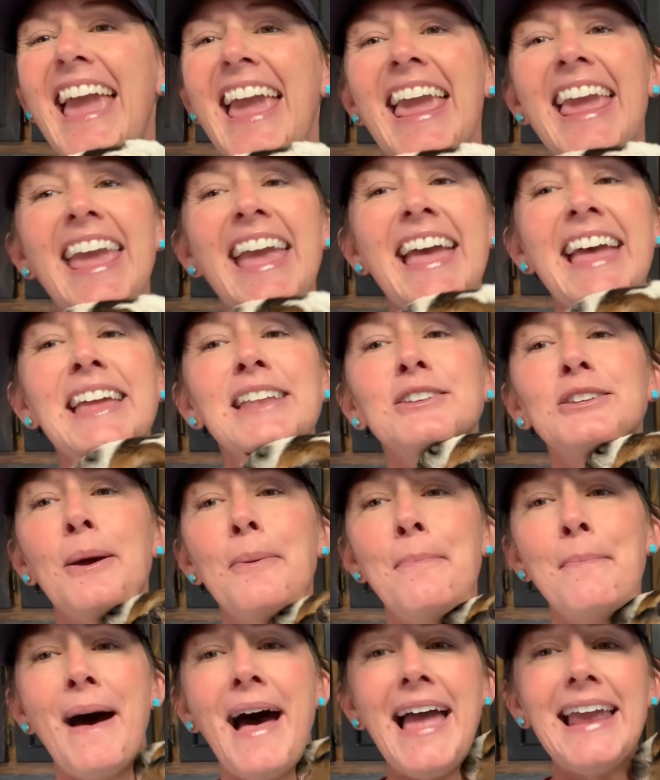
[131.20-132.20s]
and
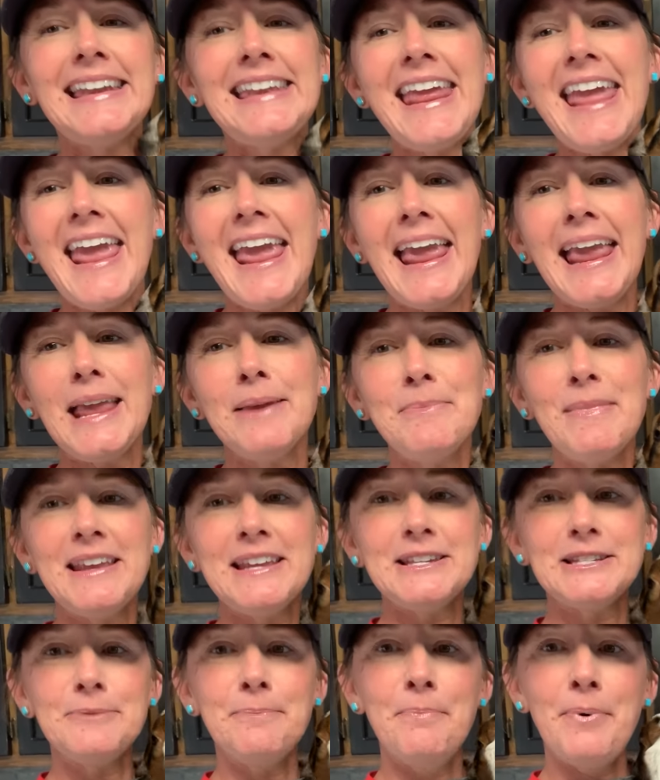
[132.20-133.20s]
my name
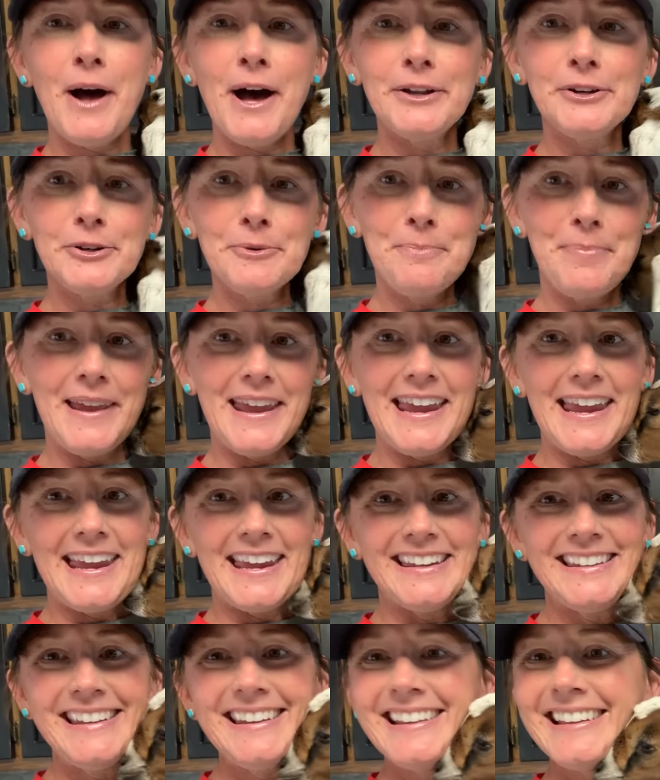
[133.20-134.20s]
is
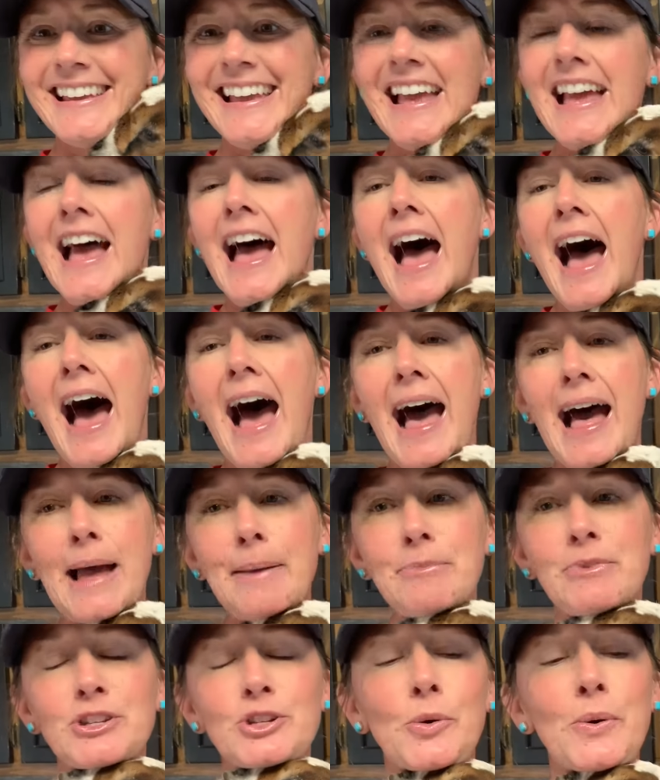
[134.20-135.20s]
Butterbean.
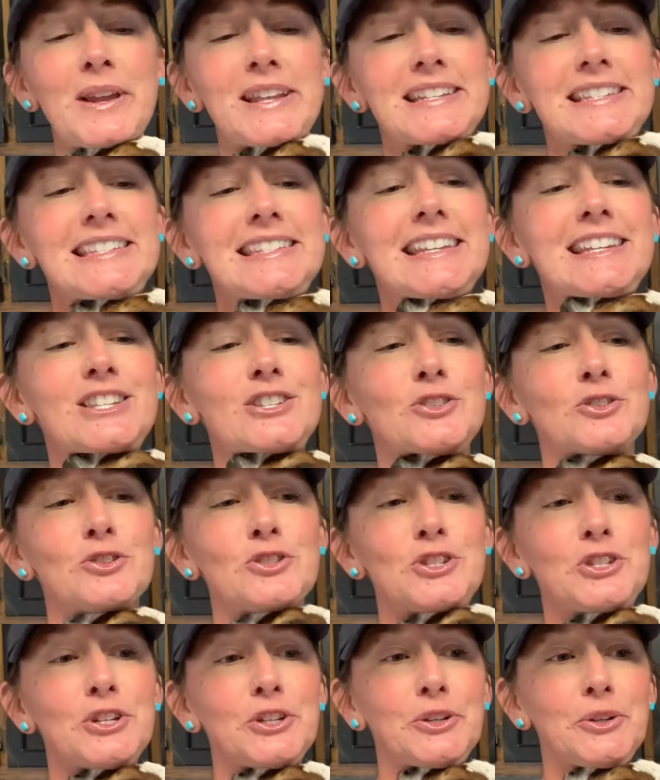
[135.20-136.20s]
I'm the twin sister
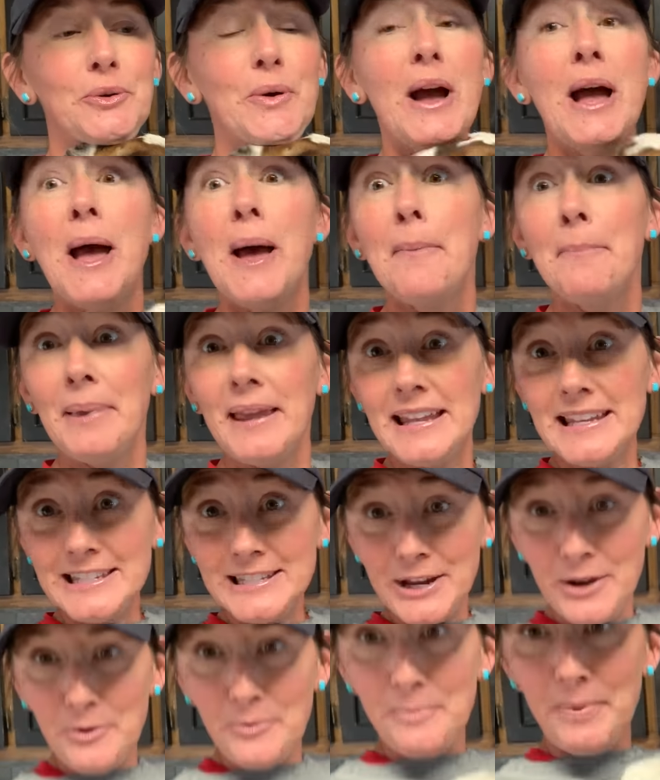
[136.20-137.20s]
to
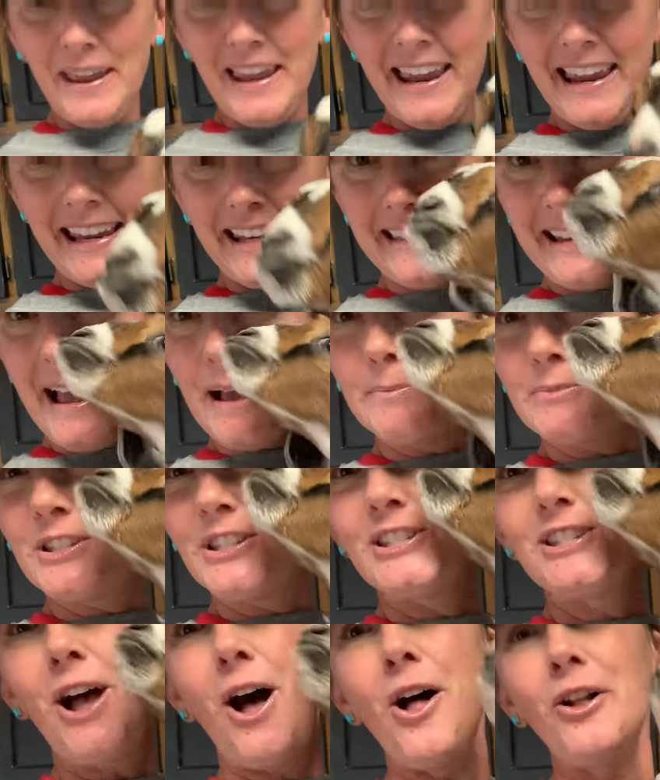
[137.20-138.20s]
Pinto Bean. I'm
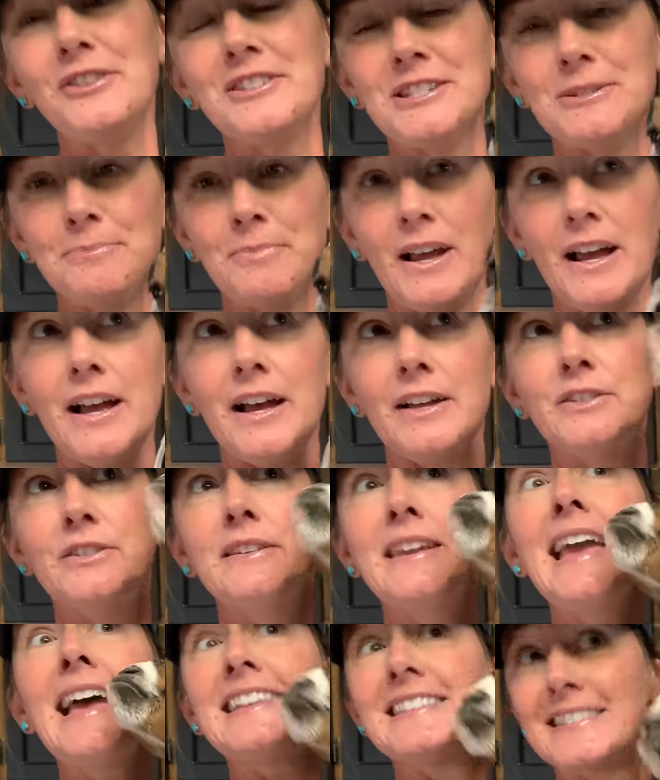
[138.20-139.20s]
Salt. uh,
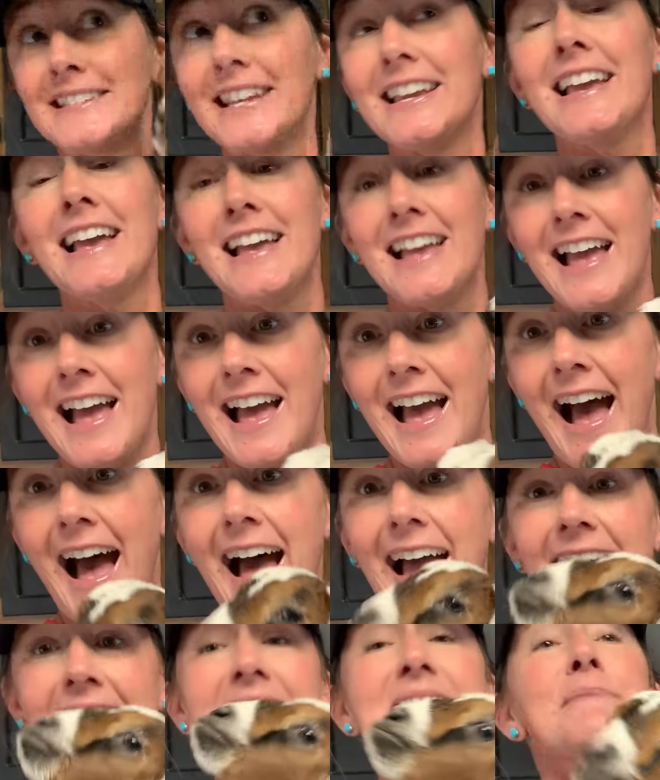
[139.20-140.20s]
yes,
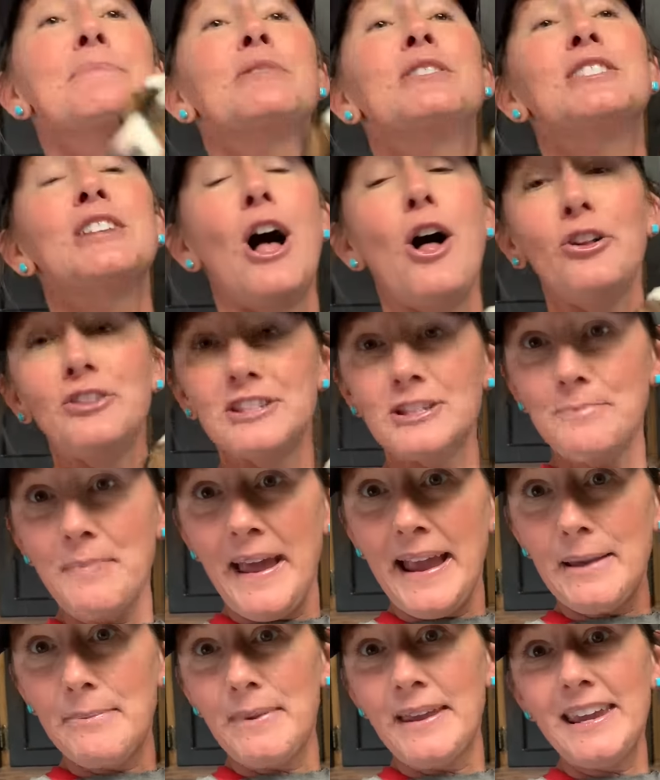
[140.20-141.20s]
I am Salt's
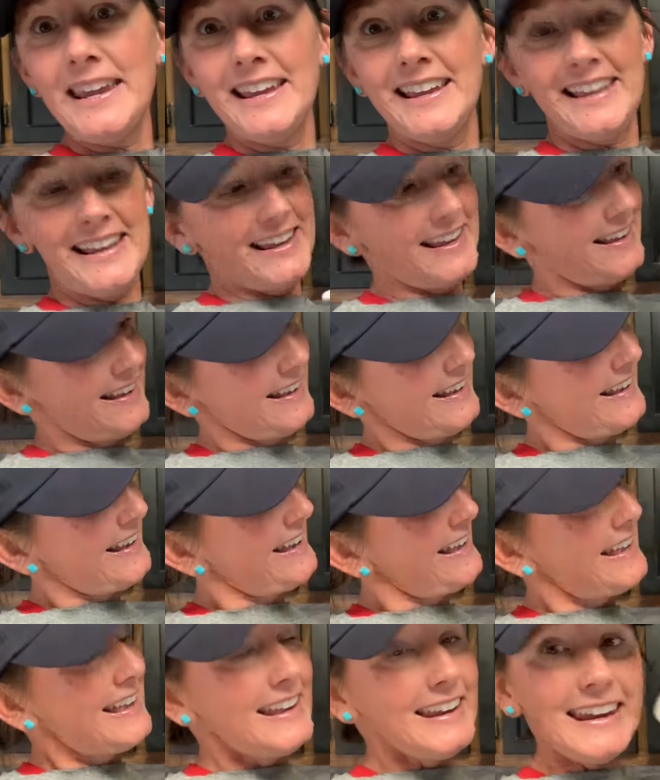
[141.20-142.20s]
baby.
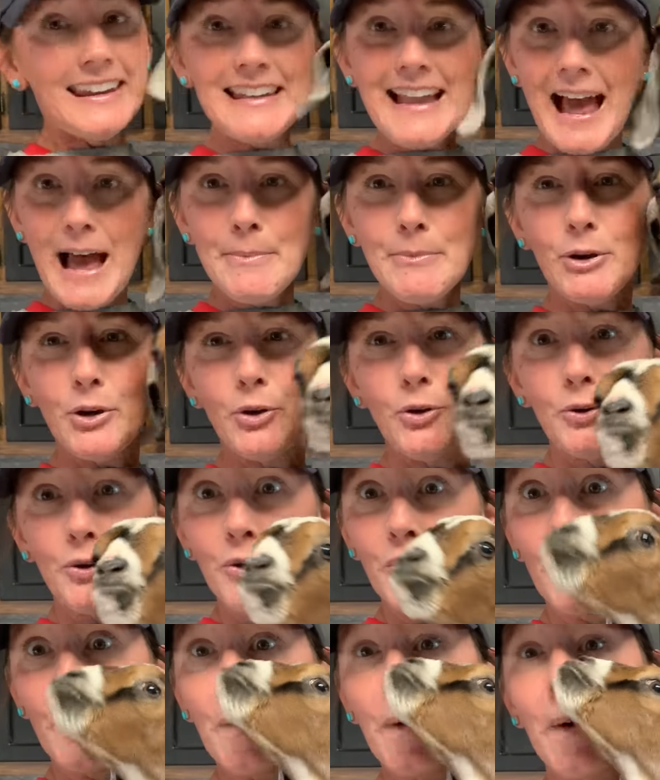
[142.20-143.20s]
And I'm a
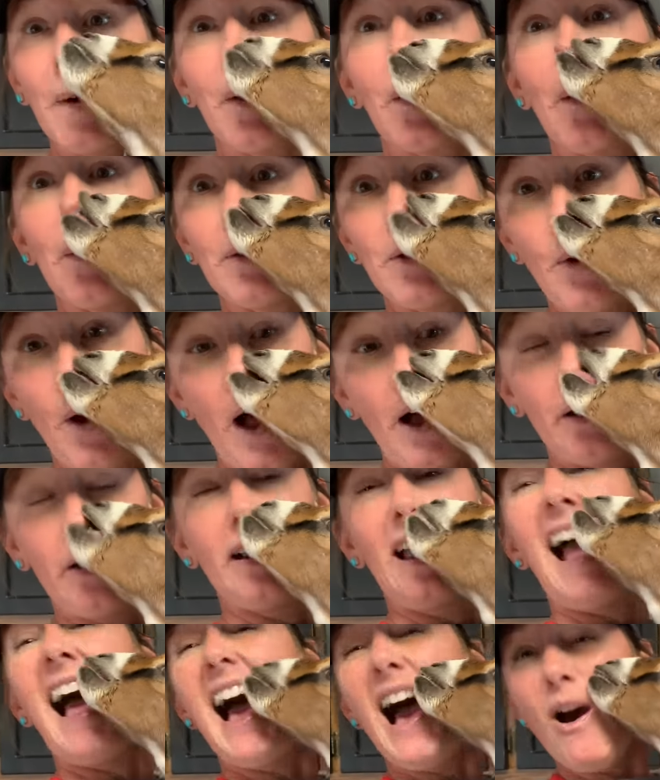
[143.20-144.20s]
good girl. You
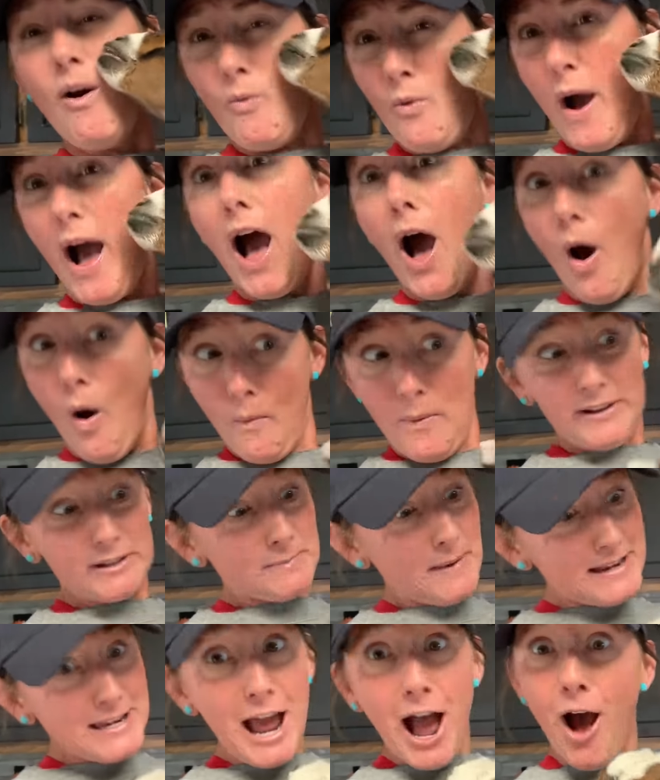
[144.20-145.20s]
hungry? Ow! Oh, what's
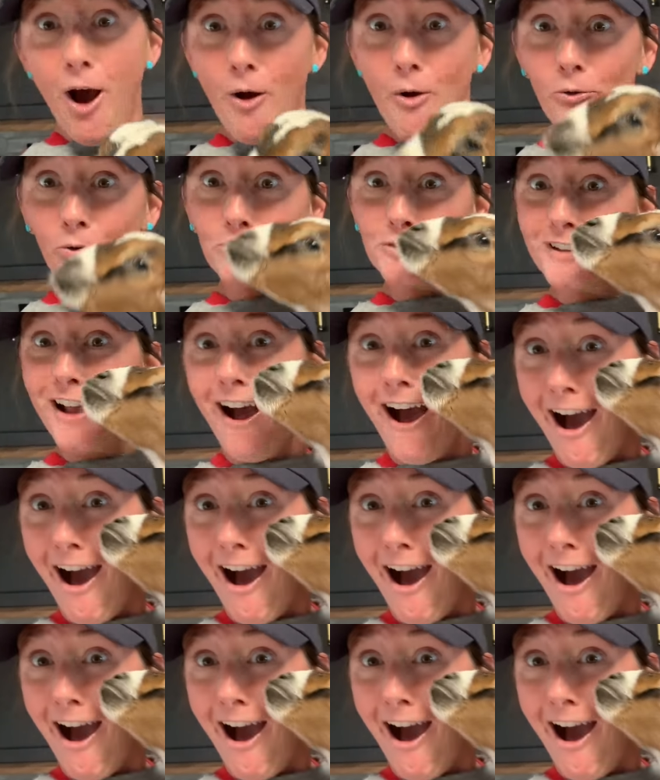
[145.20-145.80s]
my nose?